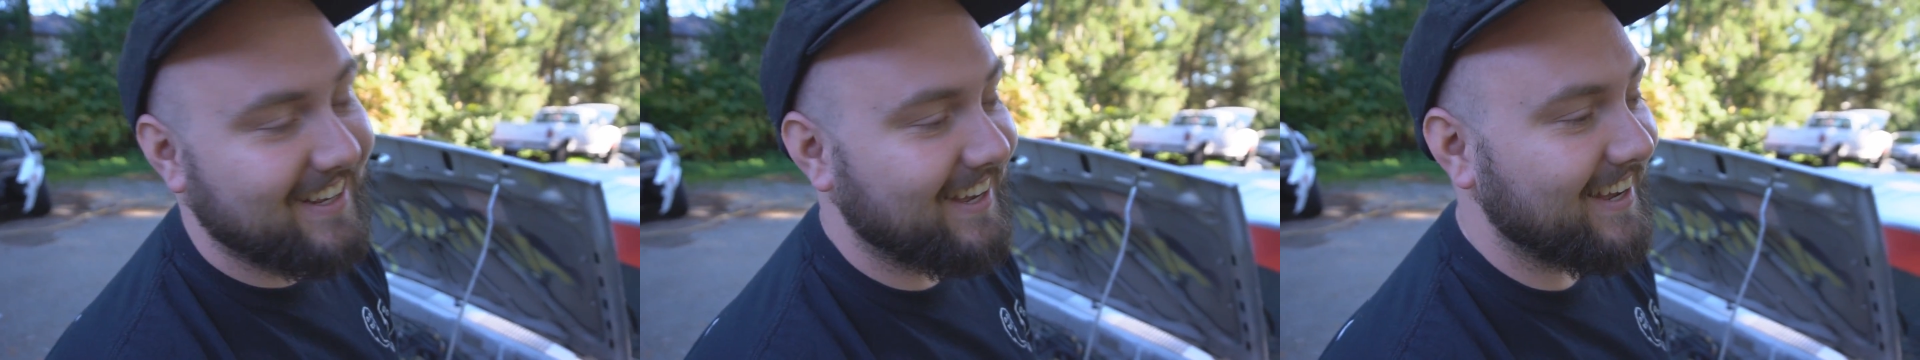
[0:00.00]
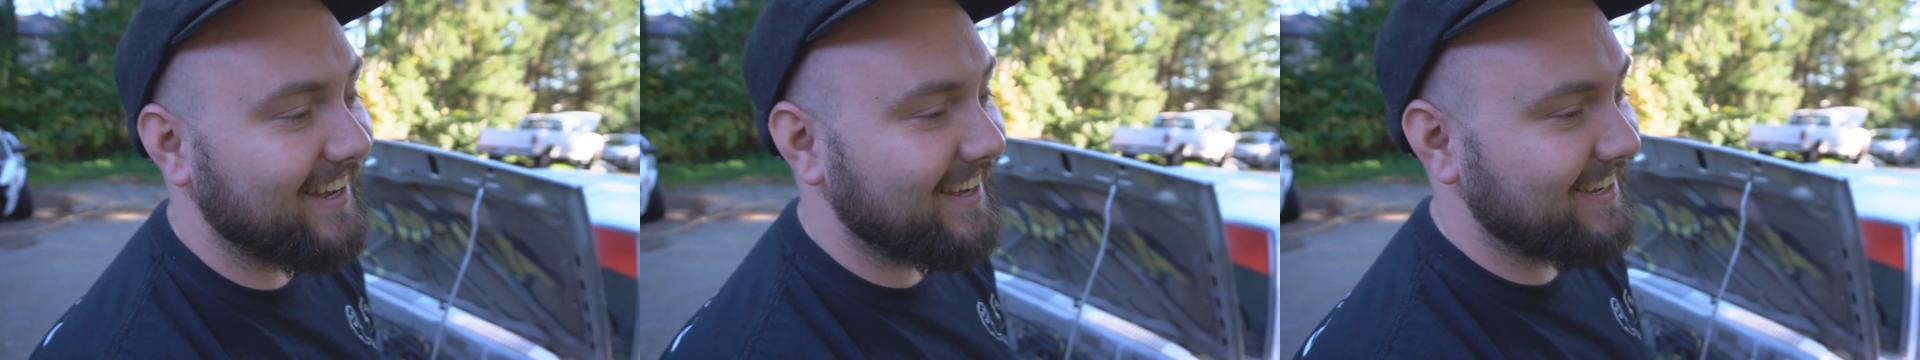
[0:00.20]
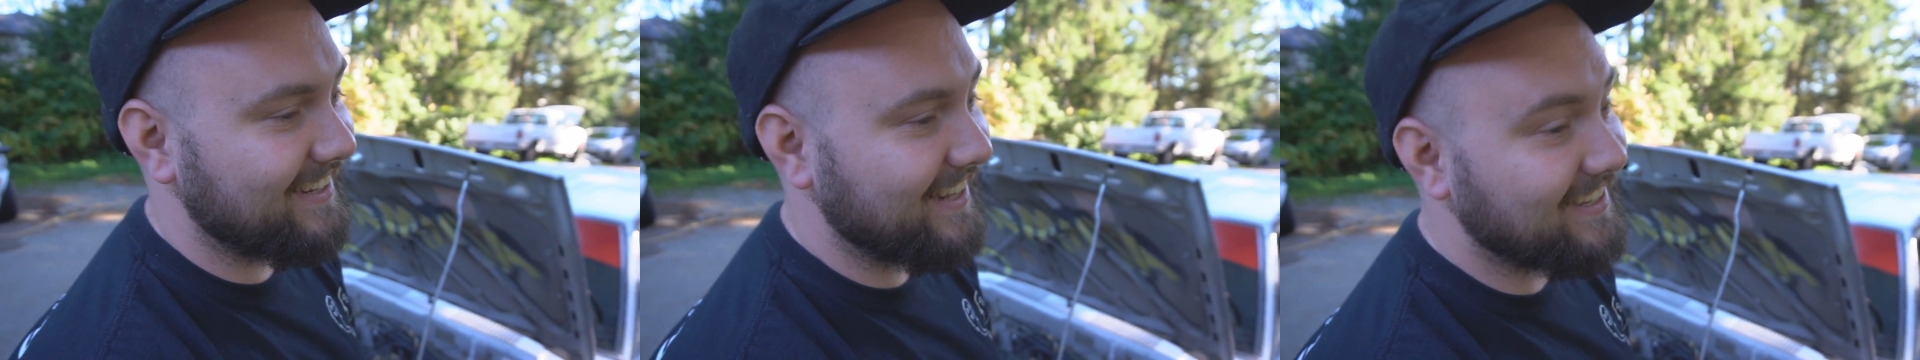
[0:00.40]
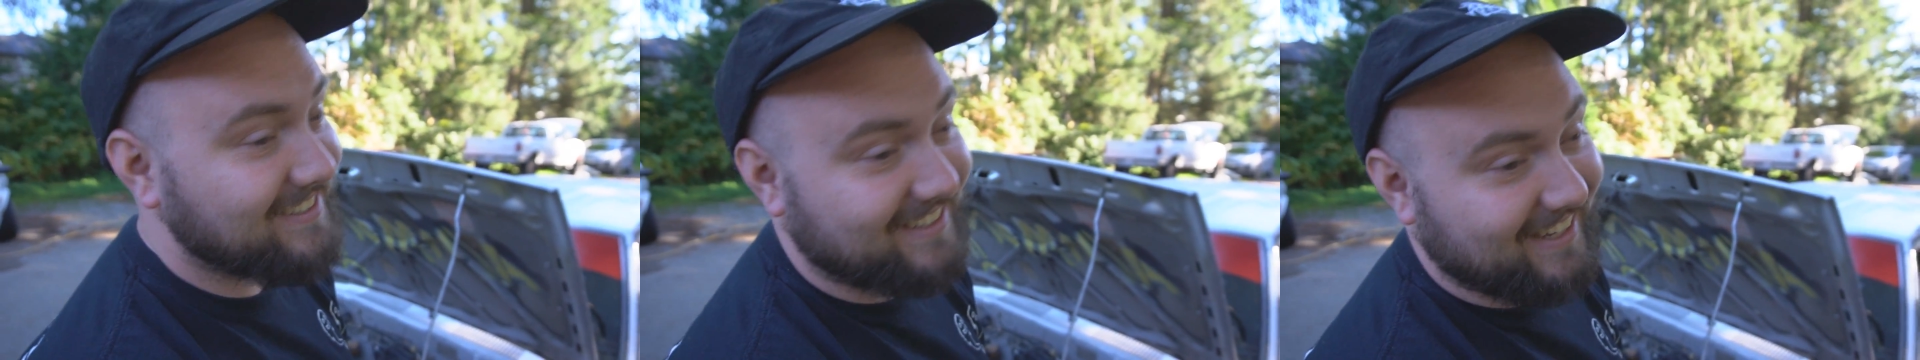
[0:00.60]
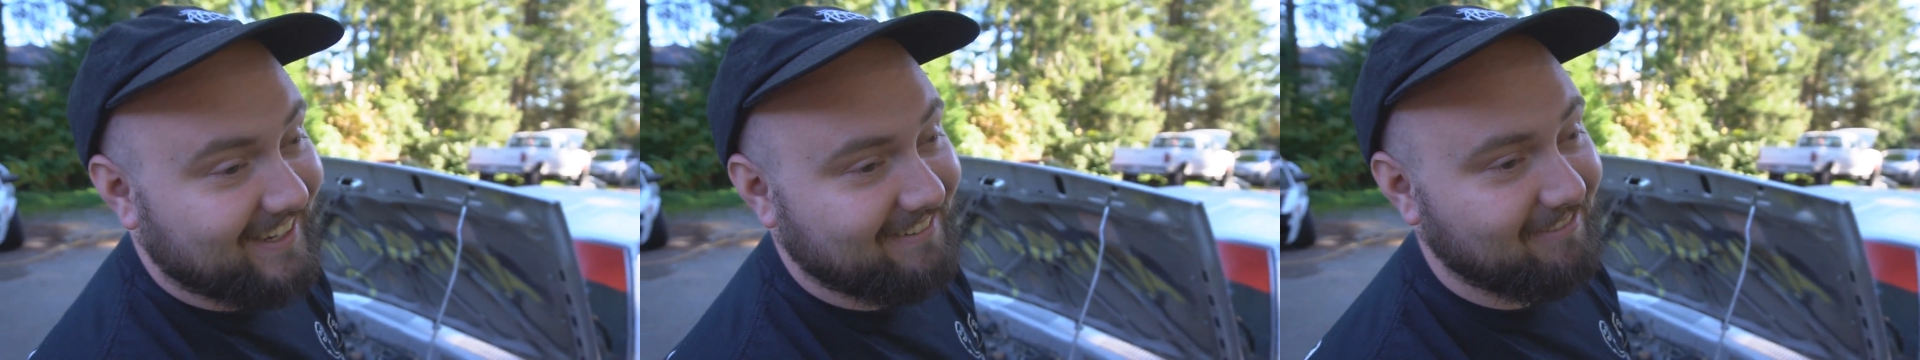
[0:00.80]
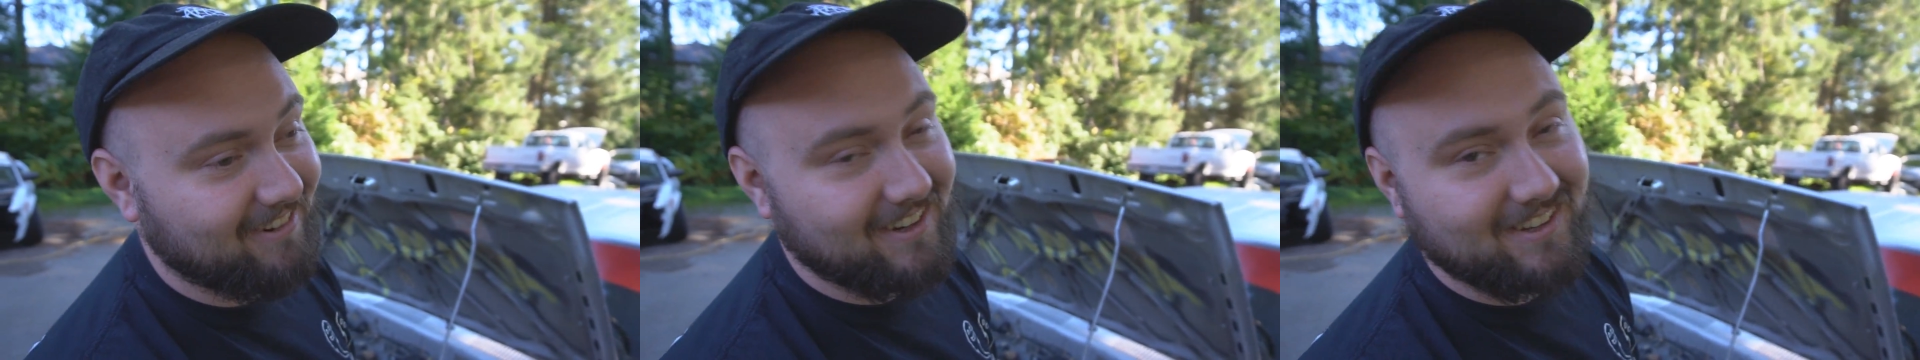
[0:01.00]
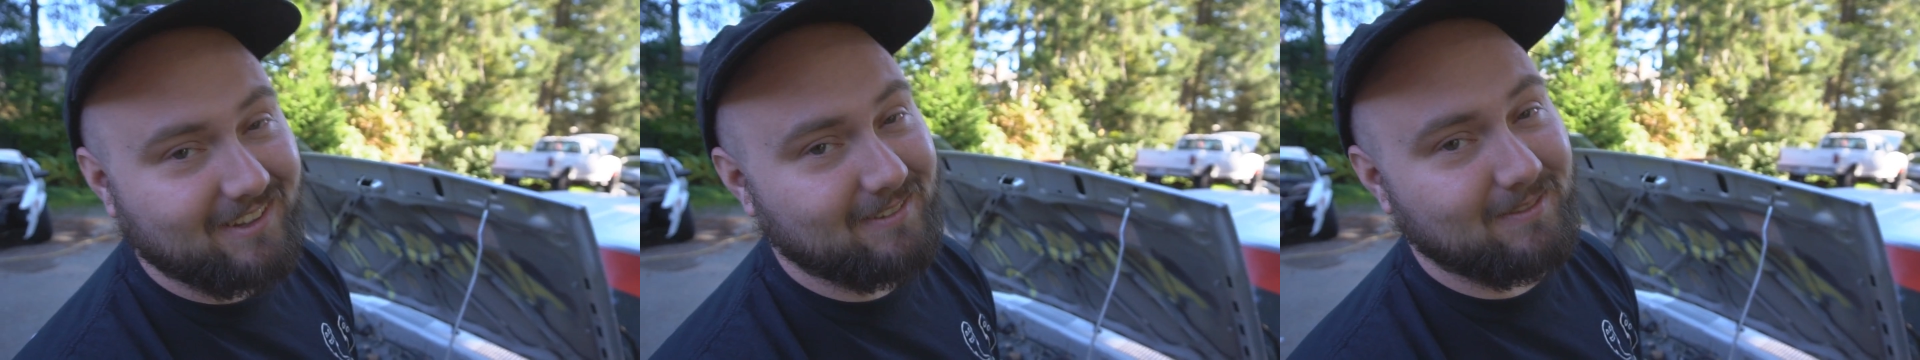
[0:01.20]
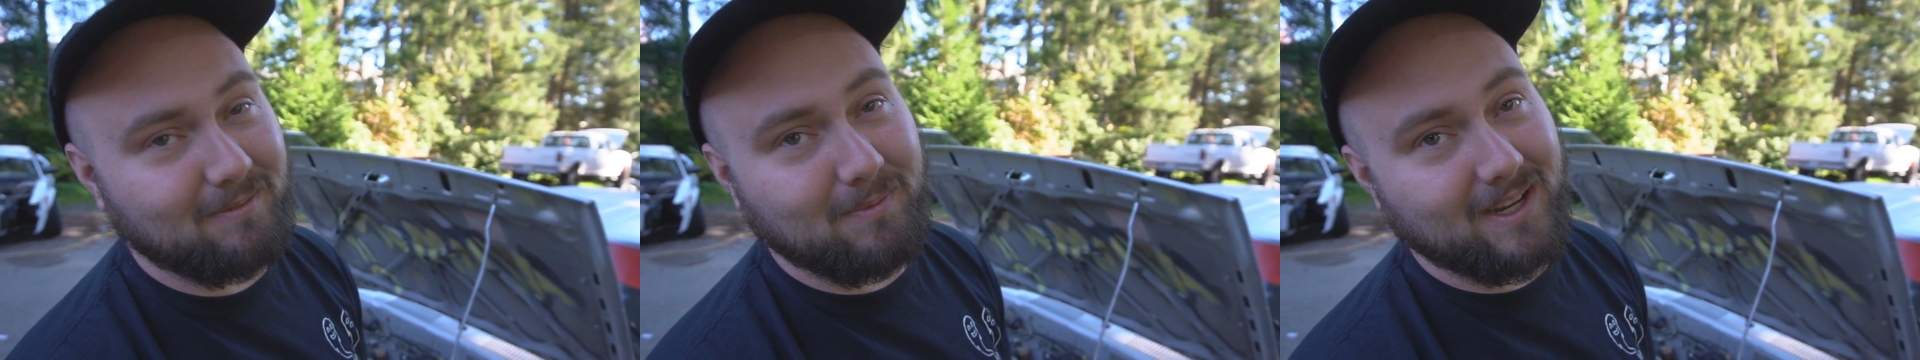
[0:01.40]
Uh, and that's like
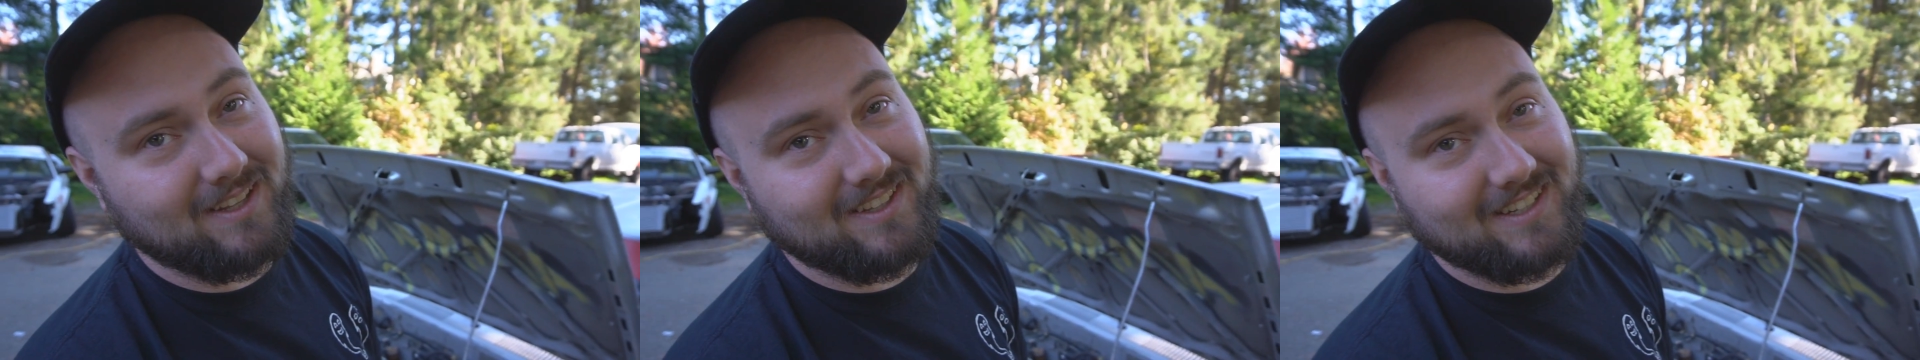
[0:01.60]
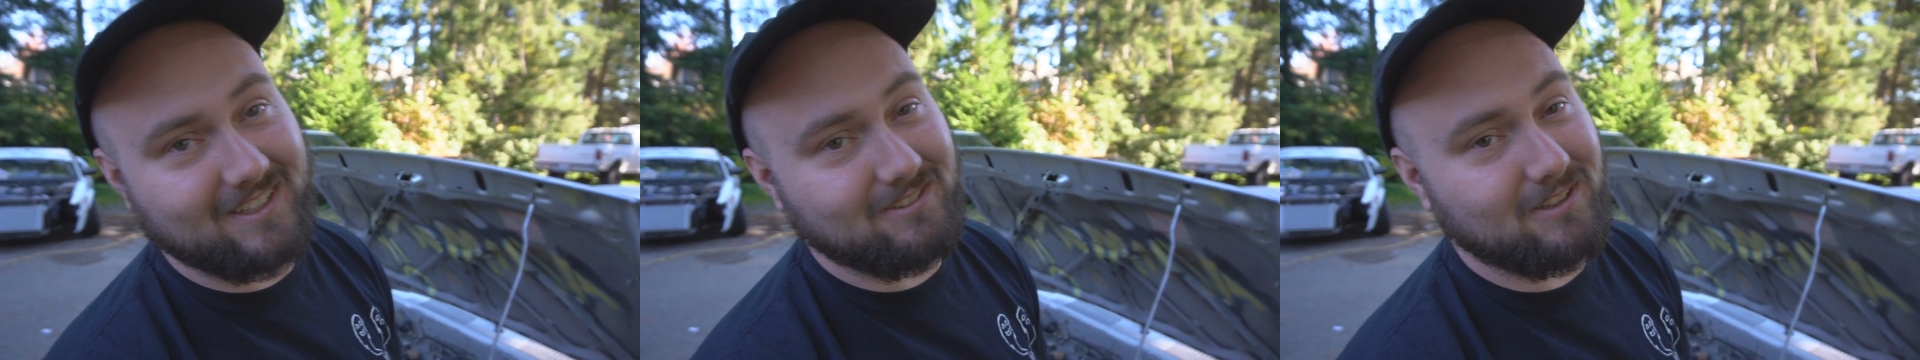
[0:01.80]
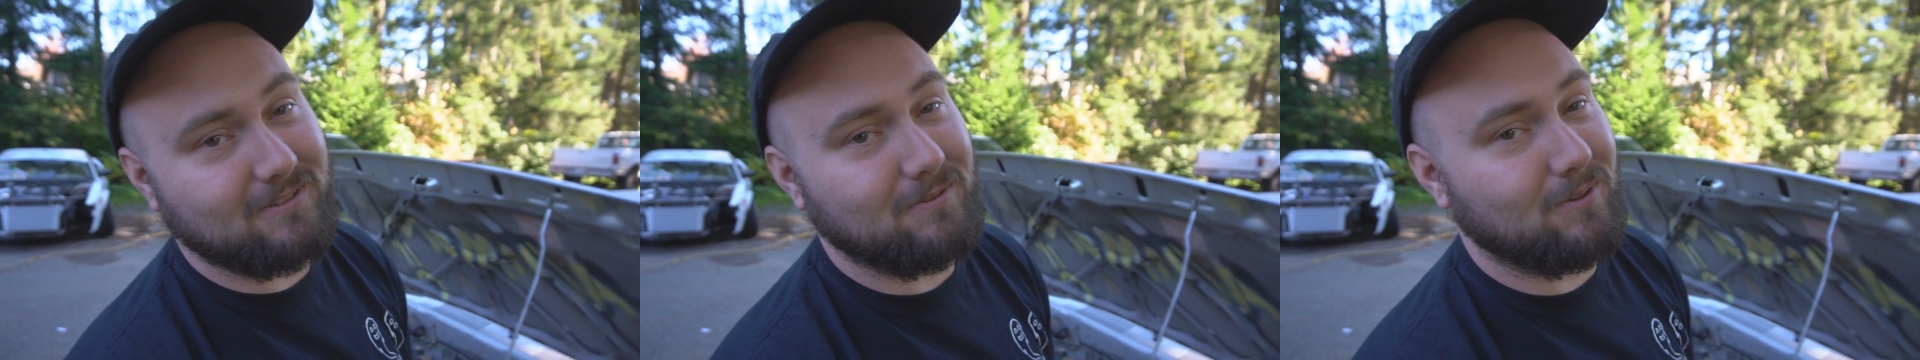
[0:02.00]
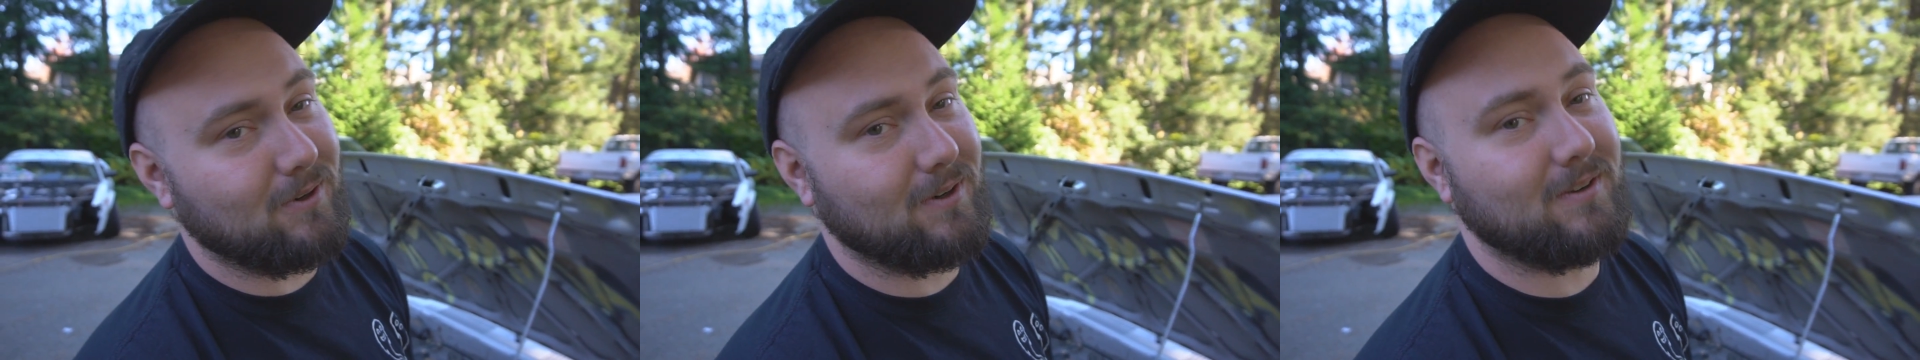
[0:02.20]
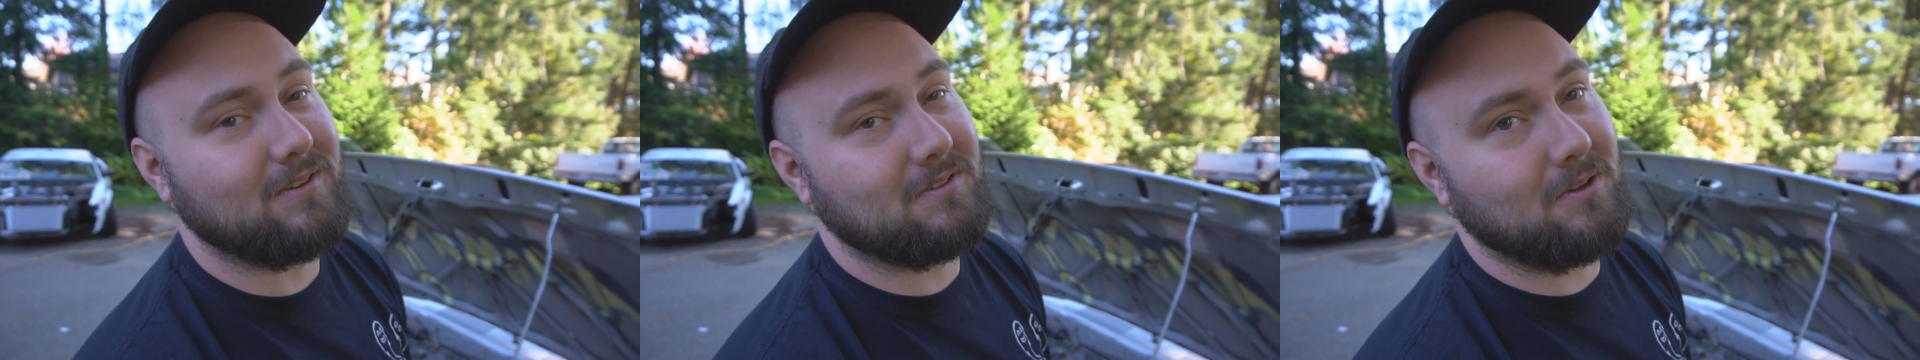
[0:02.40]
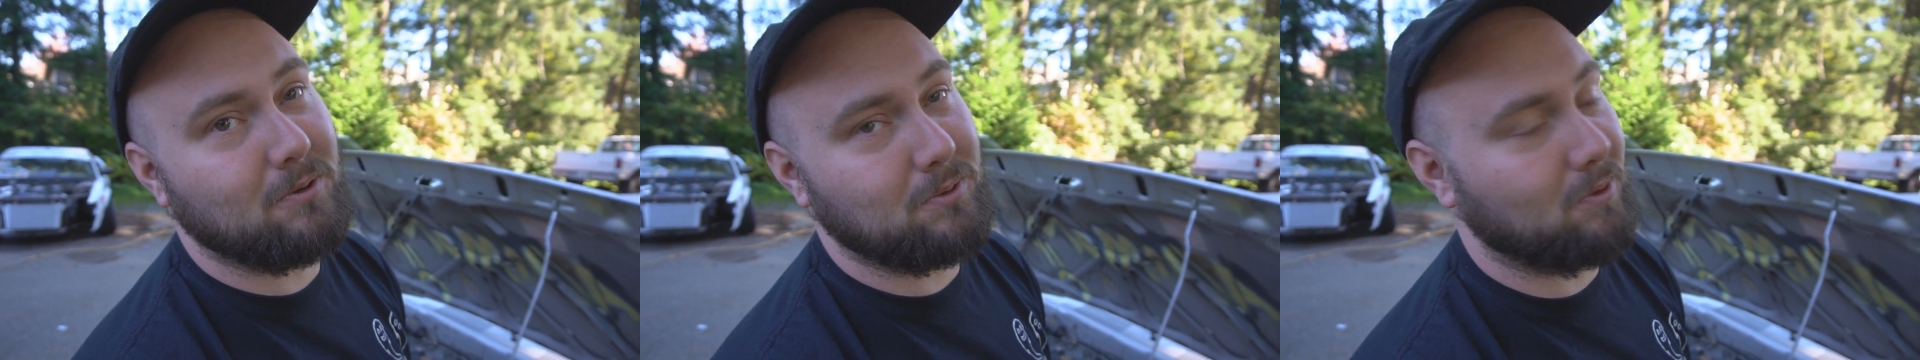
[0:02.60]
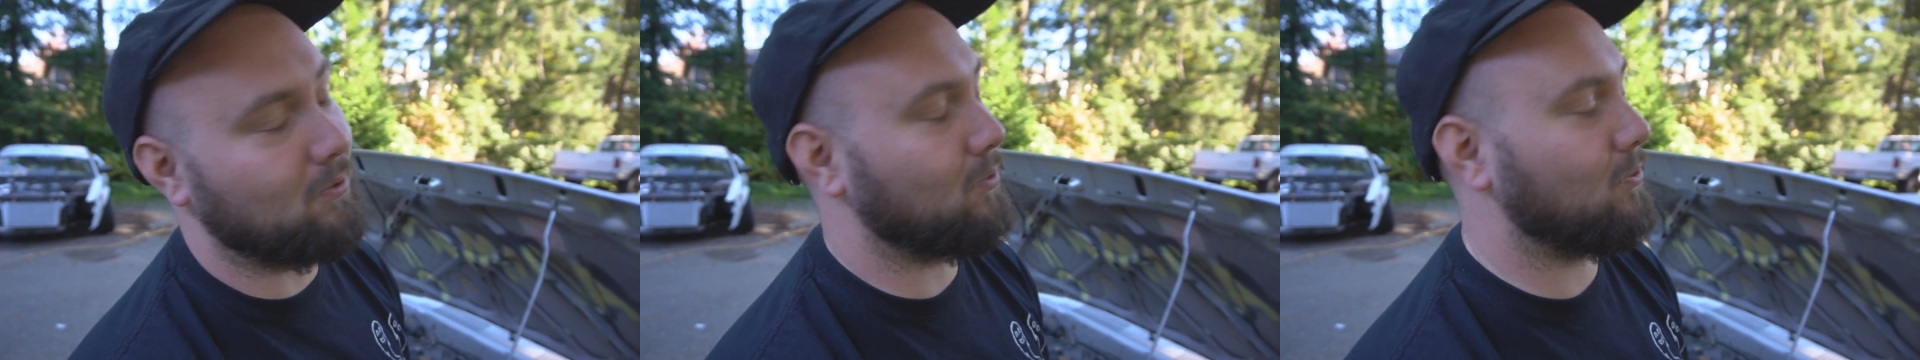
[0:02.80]
really the main thing to look for on old